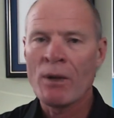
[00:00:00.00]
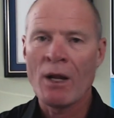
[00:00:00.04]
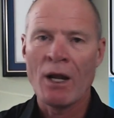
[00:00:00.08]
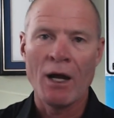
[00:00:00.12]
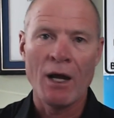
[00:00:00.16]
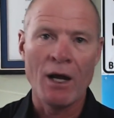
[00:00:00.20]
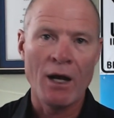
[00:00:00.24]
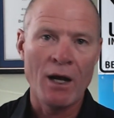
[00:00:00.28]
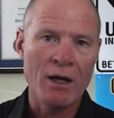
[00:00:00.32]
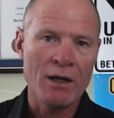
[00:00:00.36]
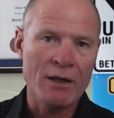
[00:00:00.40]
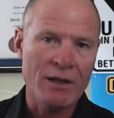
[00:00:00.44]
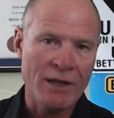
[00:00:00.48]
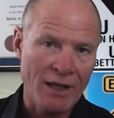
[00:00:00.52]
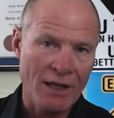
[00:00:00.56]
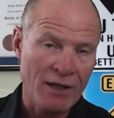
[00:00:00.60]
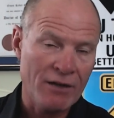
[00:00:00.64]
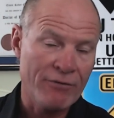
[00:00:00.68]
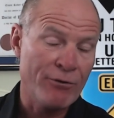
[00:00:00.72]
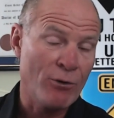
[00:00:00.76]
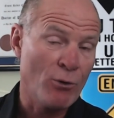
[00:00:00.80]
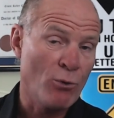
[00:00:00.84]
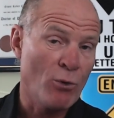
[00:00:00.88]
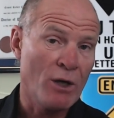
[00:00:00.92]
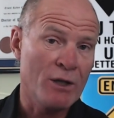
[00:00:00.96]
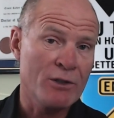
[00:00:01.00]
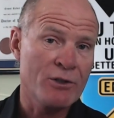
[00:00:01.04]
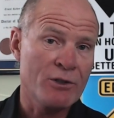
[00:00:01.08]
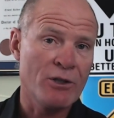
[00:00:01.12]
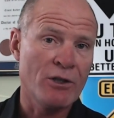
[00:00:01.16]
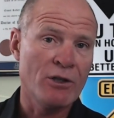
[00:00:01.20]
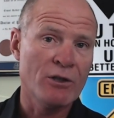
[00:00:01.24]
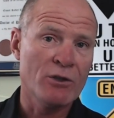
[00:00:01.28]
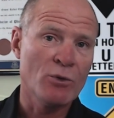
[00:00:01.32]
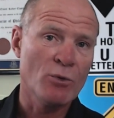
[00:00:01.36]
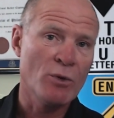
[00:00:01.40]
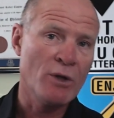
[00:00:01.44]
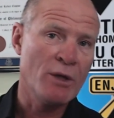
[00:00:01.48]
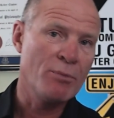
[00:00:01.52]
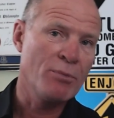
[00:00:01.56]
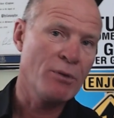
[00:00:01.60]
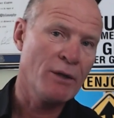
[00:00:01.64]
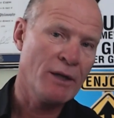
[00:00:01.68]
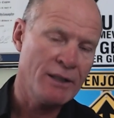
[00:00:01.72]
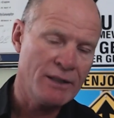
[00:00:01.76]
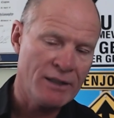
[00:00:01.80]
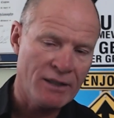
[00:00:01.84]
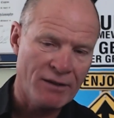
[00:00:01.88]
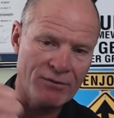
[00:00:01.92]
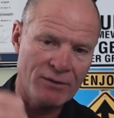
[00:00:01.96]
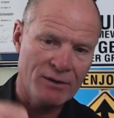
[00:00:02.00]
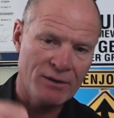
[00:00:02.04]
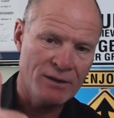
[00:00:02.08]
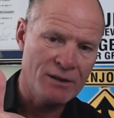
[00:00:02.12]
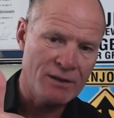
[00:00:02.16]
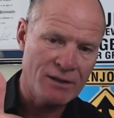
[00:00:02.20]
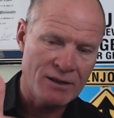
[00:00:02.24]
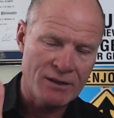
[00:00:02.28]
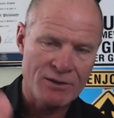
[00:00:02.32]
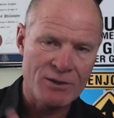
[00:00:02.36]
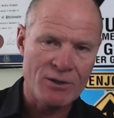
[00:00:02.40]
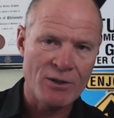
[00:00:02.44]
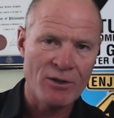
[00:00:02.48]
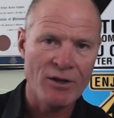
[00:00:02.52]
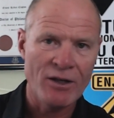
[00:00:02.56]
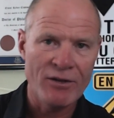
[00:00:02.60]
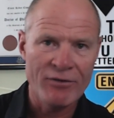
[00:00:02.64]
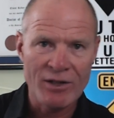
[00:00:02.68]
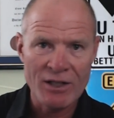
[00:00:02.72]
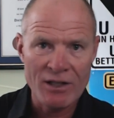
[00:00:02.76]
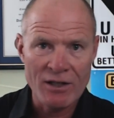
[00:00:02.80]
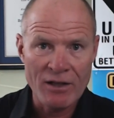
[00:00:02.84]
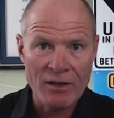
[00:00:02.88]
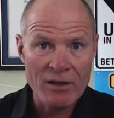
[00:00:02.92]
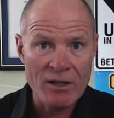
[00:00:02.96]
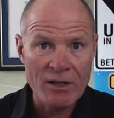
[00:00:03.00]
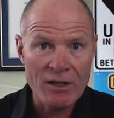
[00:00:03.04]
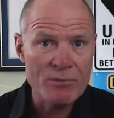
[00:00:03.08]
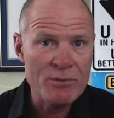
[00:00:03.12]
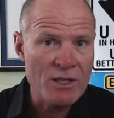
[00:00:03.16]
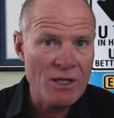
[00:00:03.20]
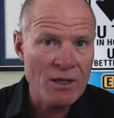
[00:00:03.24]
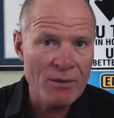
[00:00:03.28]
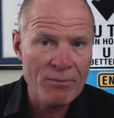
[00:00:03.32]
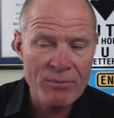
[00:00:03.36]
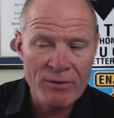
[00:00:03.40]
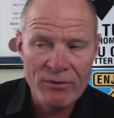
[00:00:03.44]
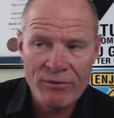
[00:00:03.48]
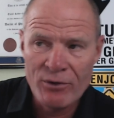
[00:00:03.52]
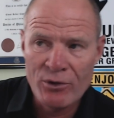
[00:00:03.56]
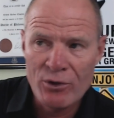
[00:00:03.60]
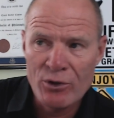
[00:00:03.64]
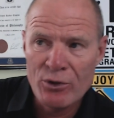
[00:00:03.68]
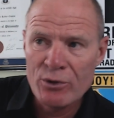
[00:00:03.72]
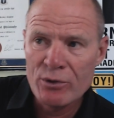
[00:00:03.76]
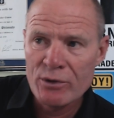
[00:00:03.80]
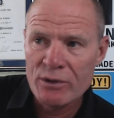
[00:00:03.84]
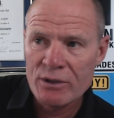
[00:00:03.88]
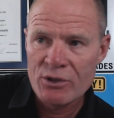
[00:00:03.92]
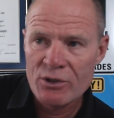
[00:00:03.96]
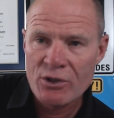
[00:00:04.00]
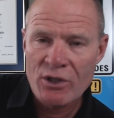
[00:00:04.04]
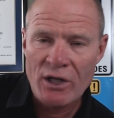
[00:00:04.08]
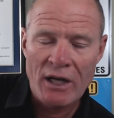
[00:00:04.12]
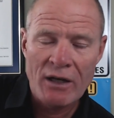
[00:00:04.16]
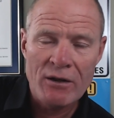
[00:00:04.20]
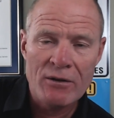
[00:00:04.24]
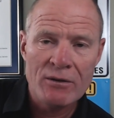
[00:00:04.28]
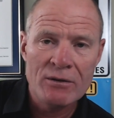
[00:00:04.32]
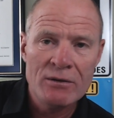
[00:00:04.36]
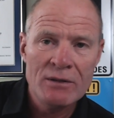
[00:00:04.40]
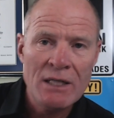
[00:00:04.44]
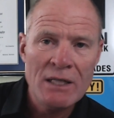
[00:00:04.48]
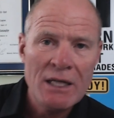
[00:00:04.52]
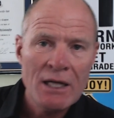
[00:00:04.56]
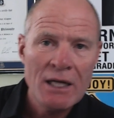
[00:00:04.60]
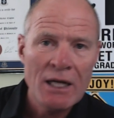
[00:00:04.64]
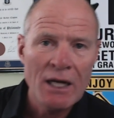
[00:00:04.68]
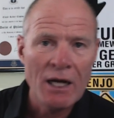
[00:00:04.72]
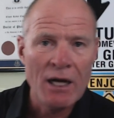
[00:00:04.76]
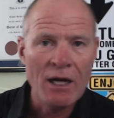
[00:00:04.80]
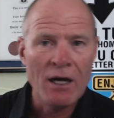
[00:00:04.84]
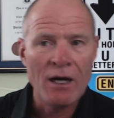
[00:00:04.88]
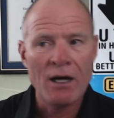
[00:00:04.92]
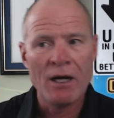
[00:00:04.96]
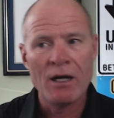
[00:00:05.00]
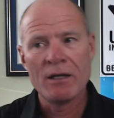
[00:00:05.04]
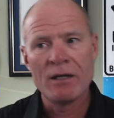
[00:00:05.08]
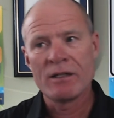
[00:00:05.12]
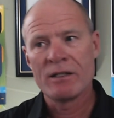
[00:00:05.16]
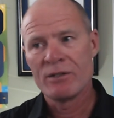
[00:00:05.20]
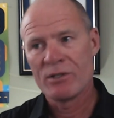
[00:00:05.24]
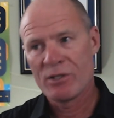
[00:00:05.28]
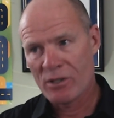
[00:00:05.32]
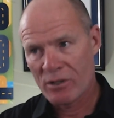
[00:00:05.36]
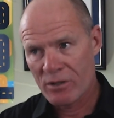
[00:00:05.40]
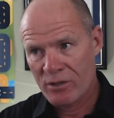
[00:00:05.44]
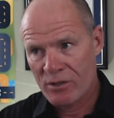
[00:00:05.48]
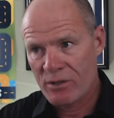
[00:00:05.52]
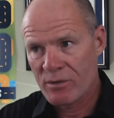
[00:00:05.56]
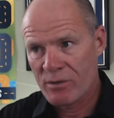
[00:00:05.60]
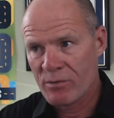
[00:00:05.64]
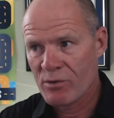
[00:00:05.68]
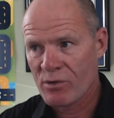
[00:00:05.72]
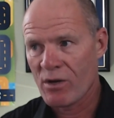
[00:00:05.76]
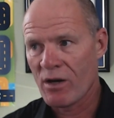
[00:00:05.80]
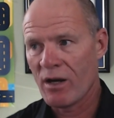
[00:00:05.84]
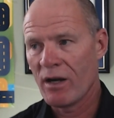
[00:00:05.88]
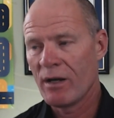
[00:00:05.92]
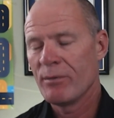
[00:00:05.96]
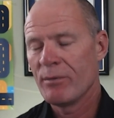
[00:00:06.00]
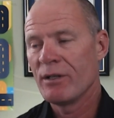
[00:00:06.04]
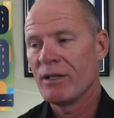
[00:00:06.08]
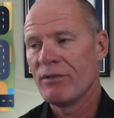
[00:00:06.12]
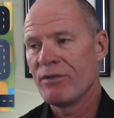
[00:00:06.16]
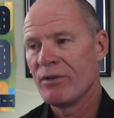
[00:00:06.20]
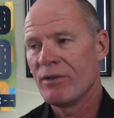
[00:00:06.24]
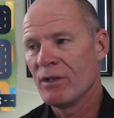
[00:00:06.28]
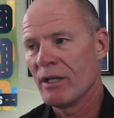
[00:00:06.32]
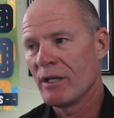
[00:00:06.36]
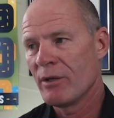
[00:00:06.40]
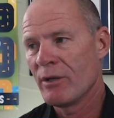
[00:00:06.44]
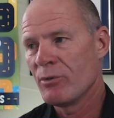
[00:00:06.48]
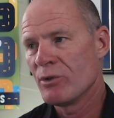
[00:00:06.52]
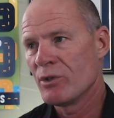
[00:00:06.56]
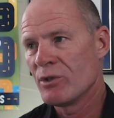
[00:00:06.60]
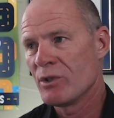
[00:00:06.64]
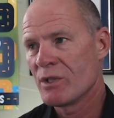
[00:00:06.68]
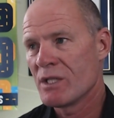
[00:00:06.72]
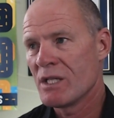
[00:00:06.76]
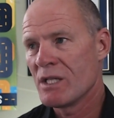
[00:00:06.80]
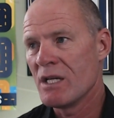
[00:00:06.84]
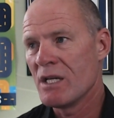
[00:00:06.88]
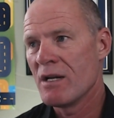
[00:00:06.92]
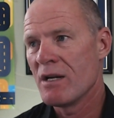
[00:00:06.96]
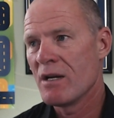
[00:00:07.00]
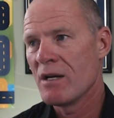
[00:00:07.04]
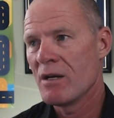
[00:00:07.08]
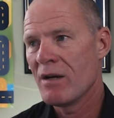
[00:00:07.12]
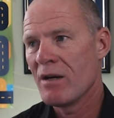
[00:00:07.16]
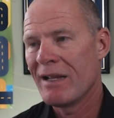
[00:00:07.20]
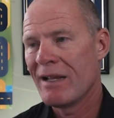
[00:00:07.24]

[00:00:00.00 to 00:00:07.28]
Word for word: Again, if you're watching on the replay, definitely consider giving it a thumbs up. If you're new to the channel, consider subscribing if you like what you see here.